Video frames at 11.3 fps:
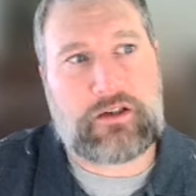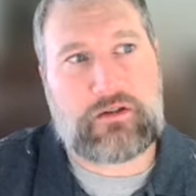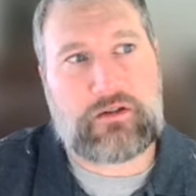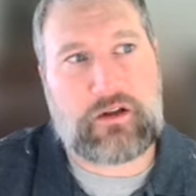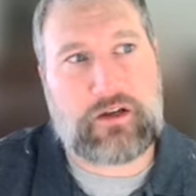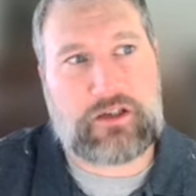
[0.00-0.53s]

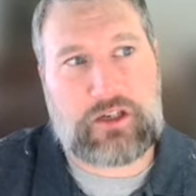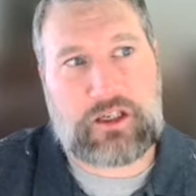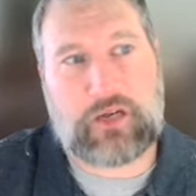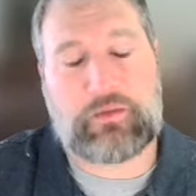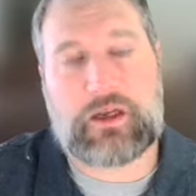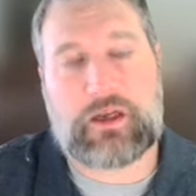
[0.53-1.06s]
electric
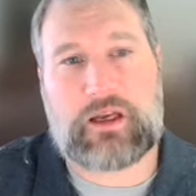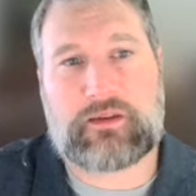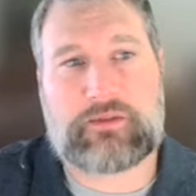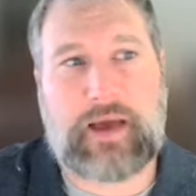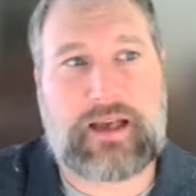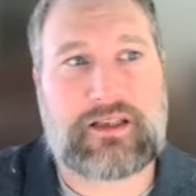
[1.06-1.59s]
company comes
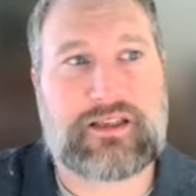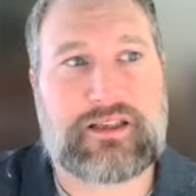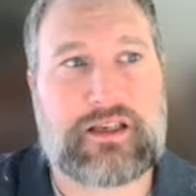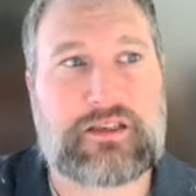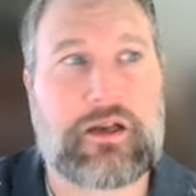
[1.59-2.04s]
back and says,